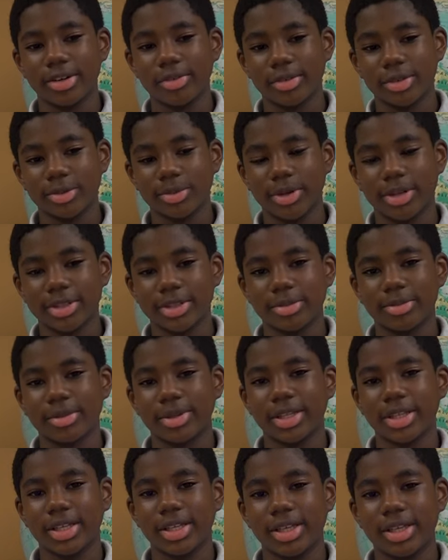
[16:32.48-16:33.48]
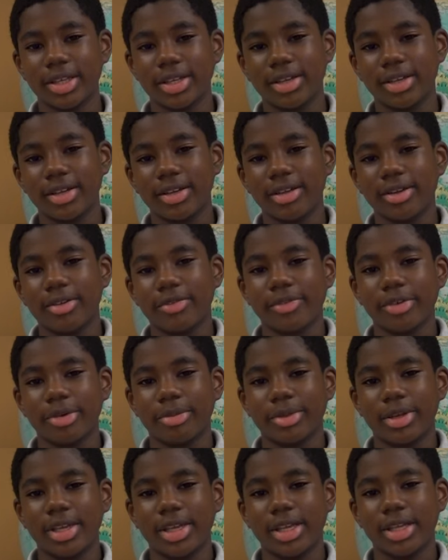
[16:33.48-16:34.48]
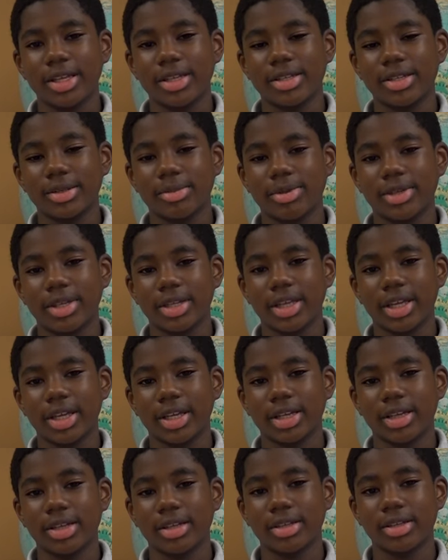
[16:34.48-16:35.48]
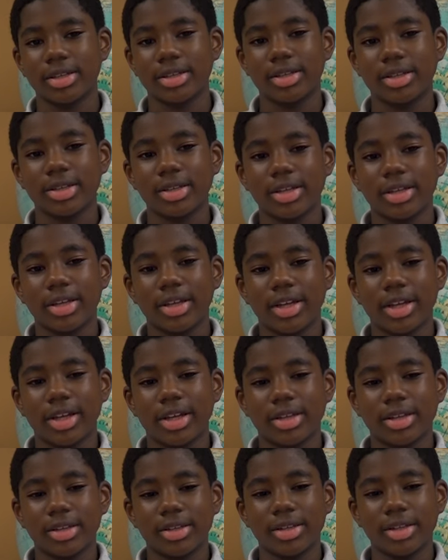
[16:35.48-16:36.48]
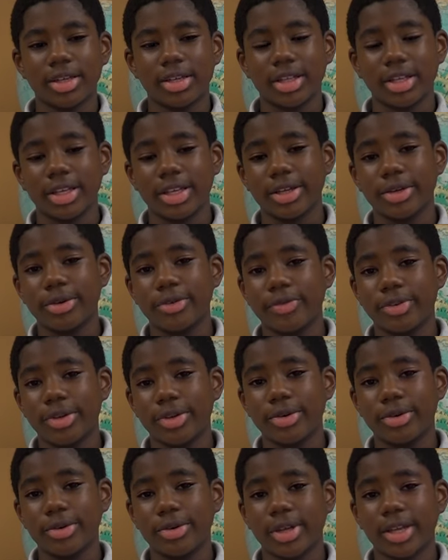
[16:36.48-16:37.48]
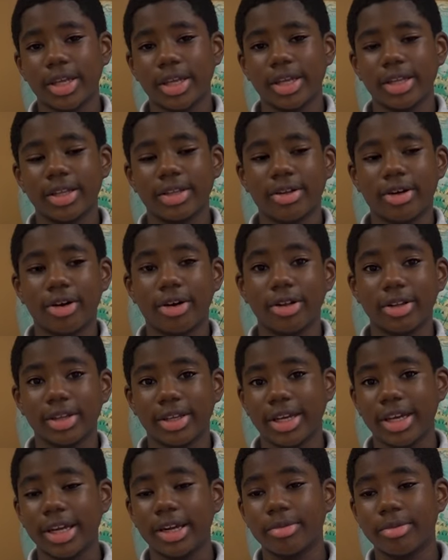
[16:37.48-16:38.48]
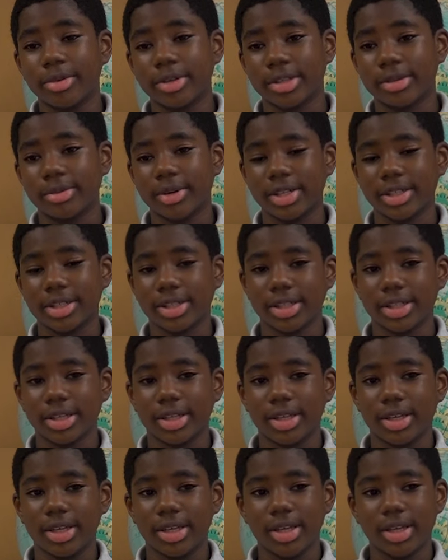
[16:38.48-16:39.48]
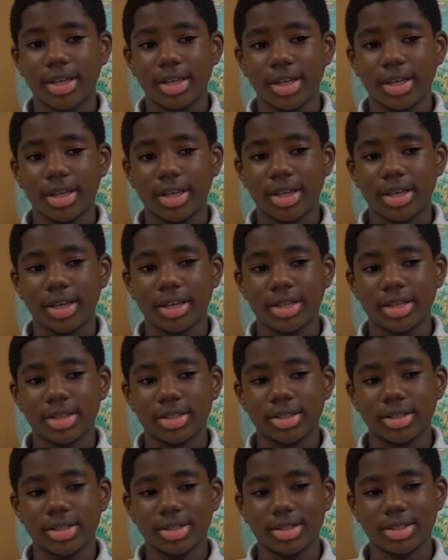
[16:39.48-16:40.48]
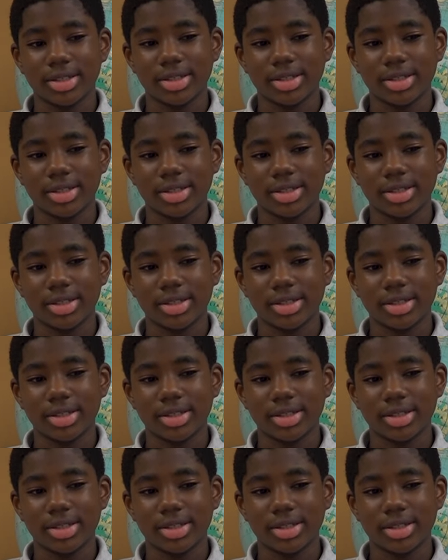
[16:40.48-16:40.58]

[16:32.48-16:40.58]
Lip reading: Responsibility for me to be like in an interview and on camera especially, and